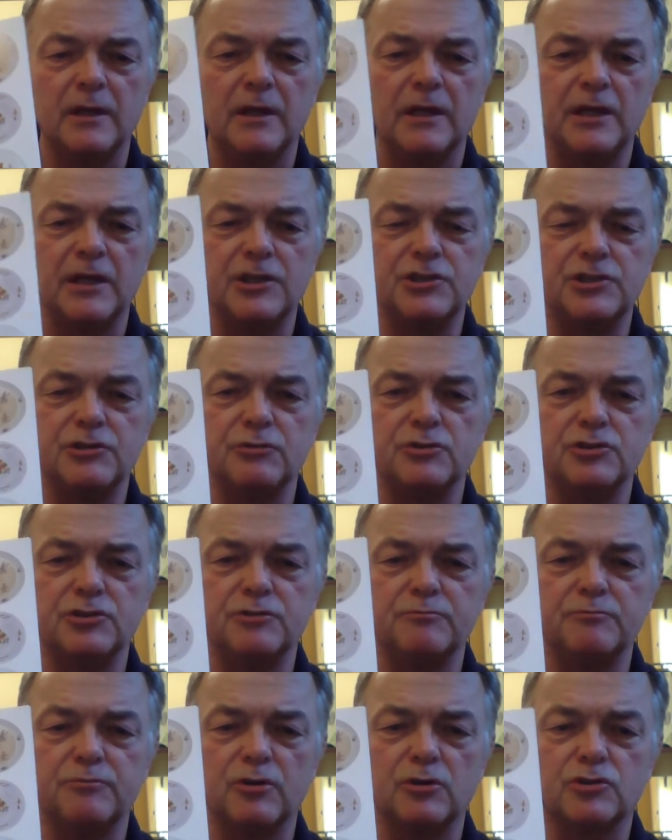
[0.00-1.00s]
he's doing
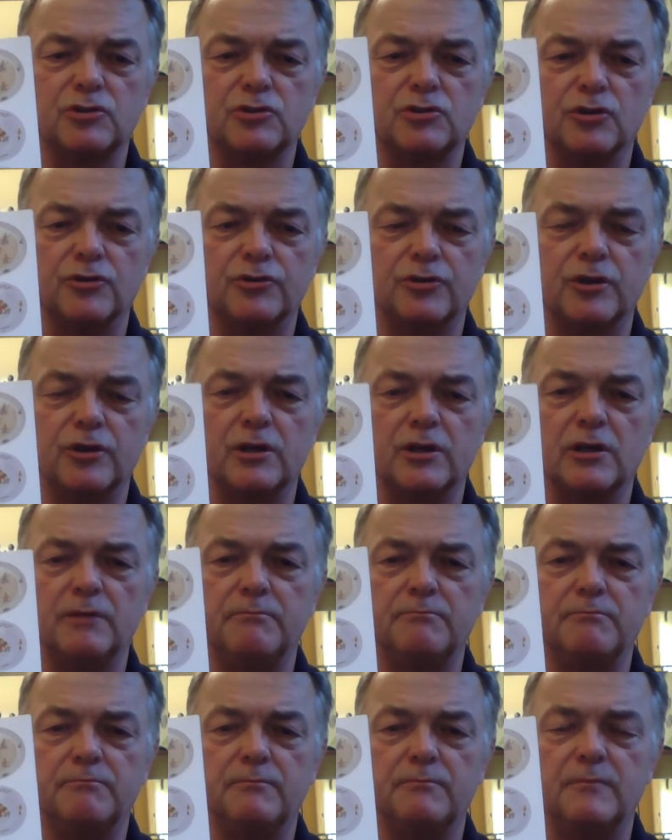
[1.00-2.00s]
some books
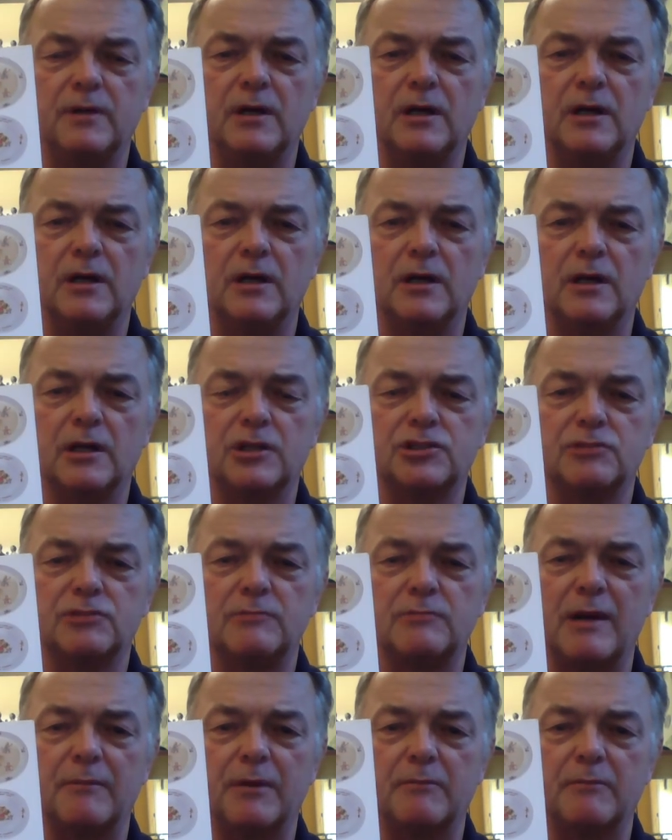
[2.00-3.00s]
on
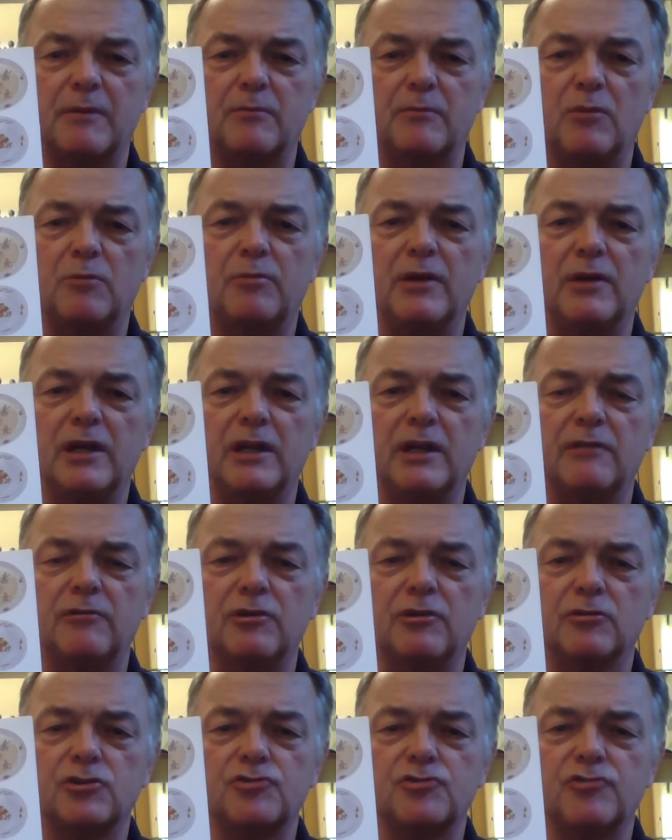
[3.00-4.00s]
ceramic memorabilia in
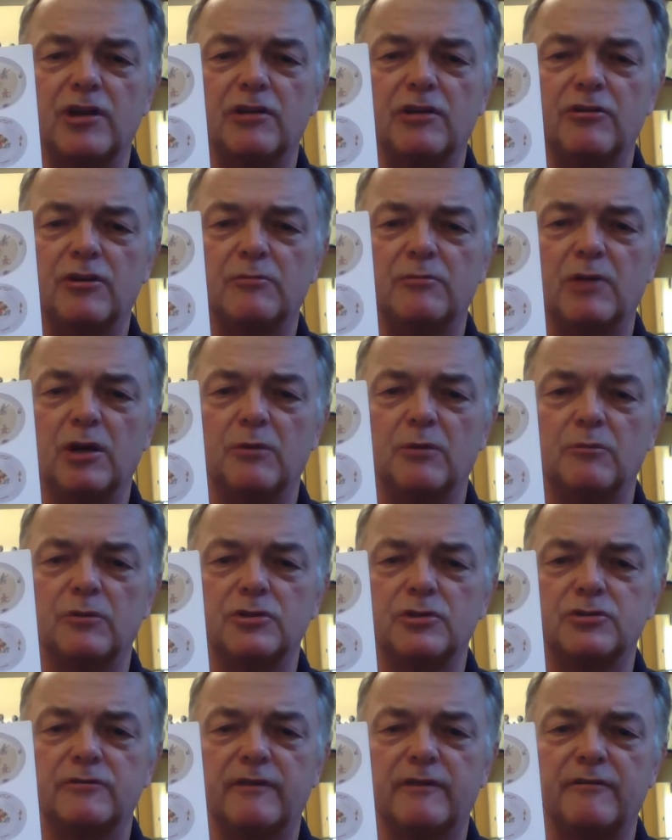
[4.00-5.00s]
Australia at the moment,
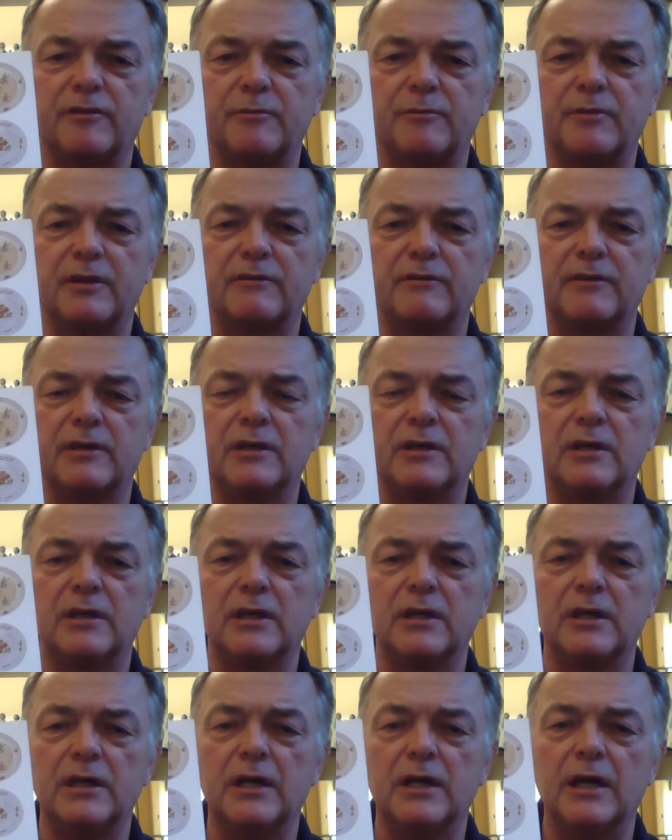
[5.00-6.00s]
which I've had a bit of
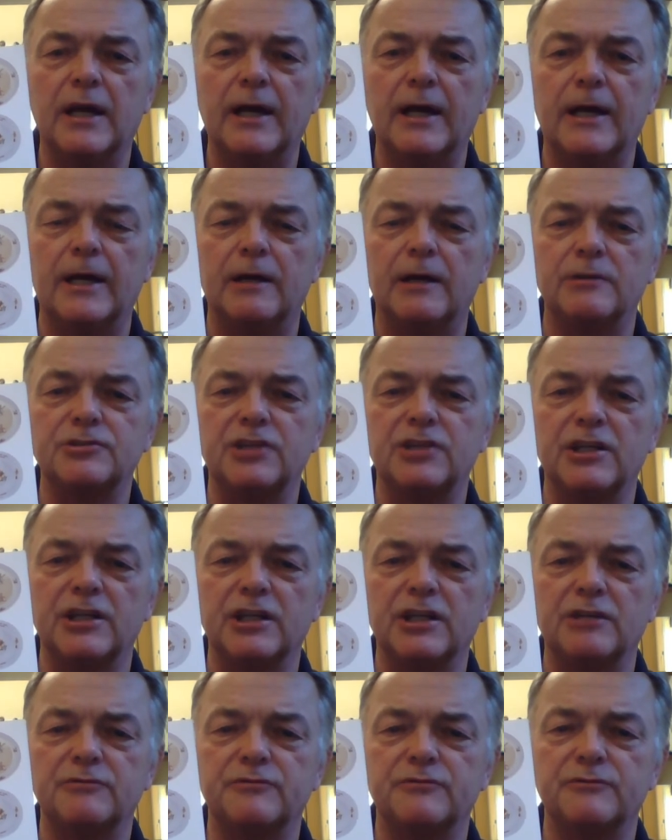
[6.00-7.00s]
a
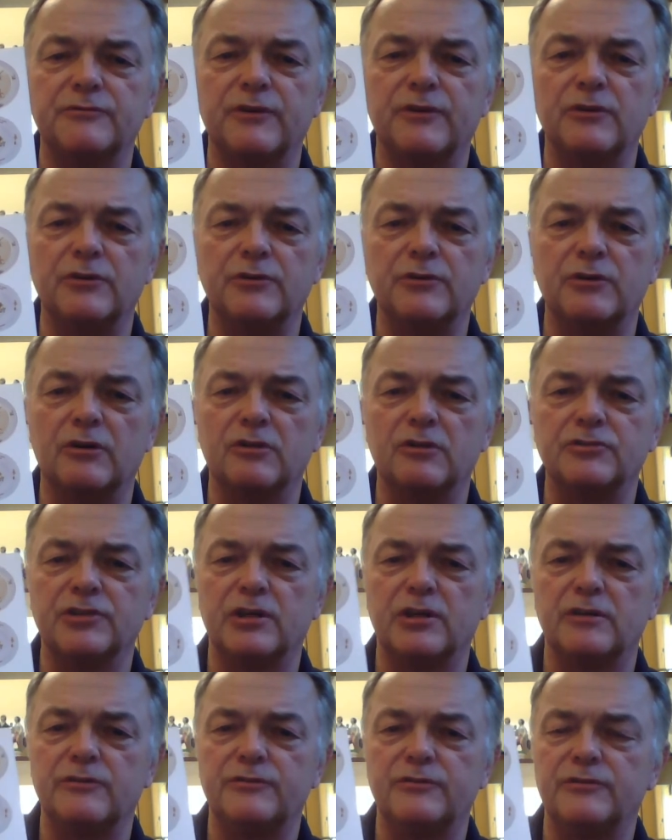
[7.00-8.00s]
sending some photographs
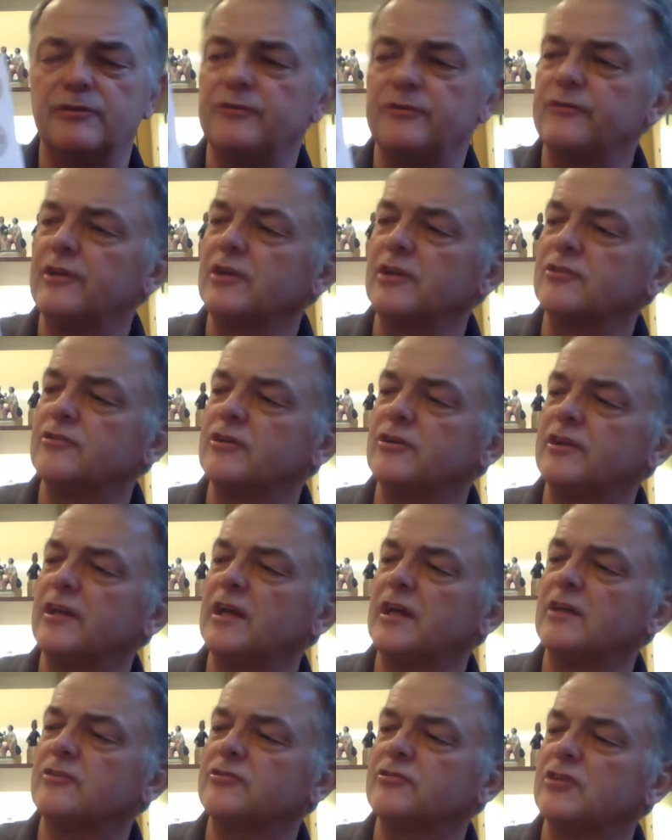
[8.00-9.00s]
over and things like
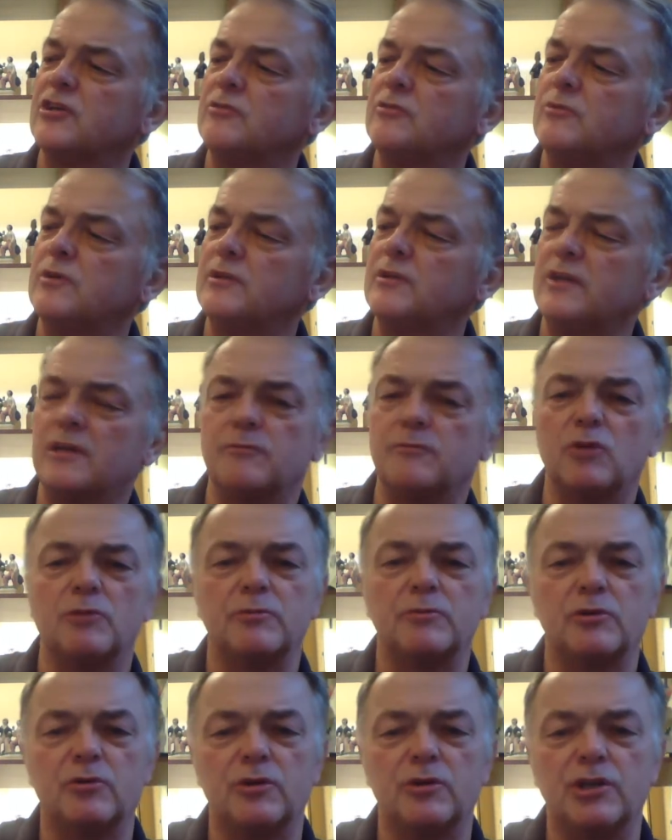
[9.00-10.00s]
that. So it might
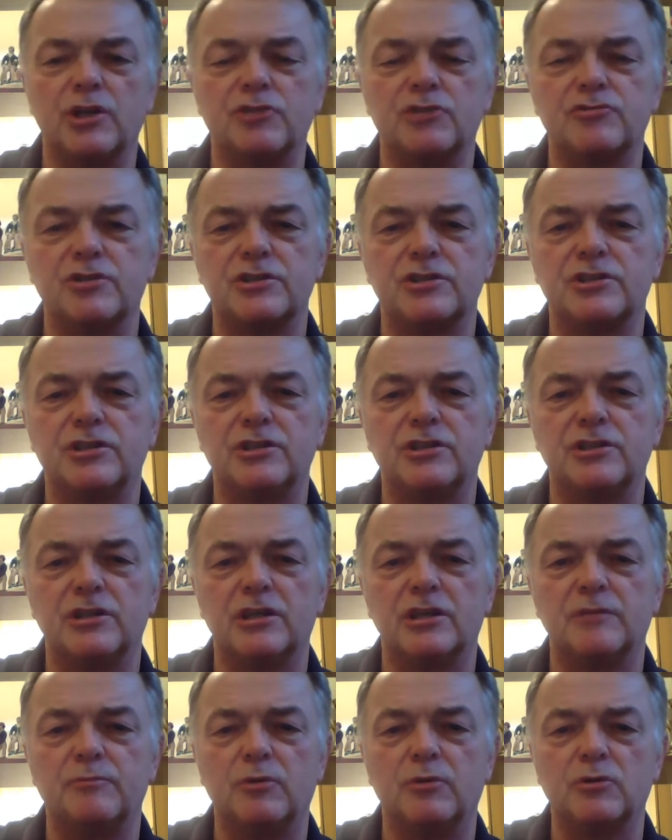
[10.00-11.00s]
be quite an interesting
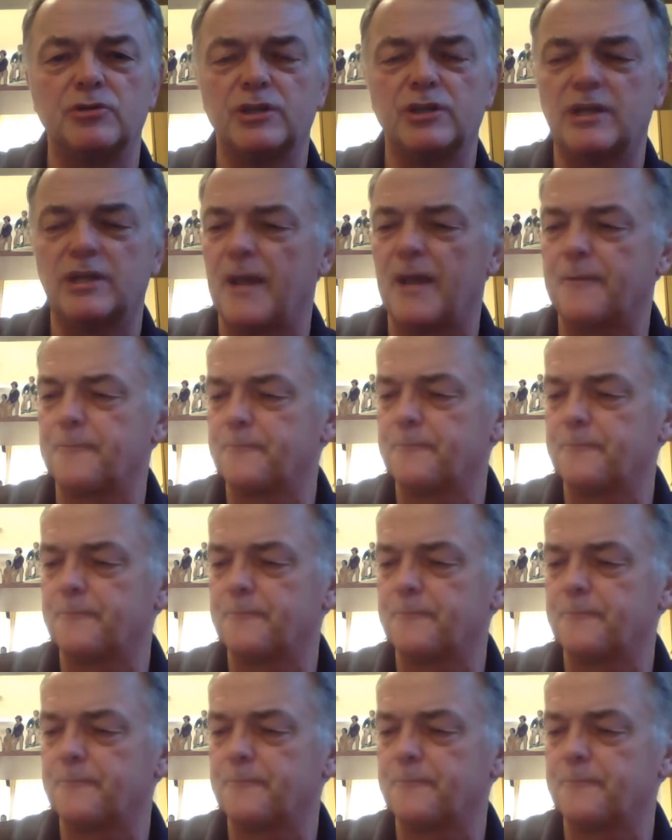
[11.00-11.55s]
book to get.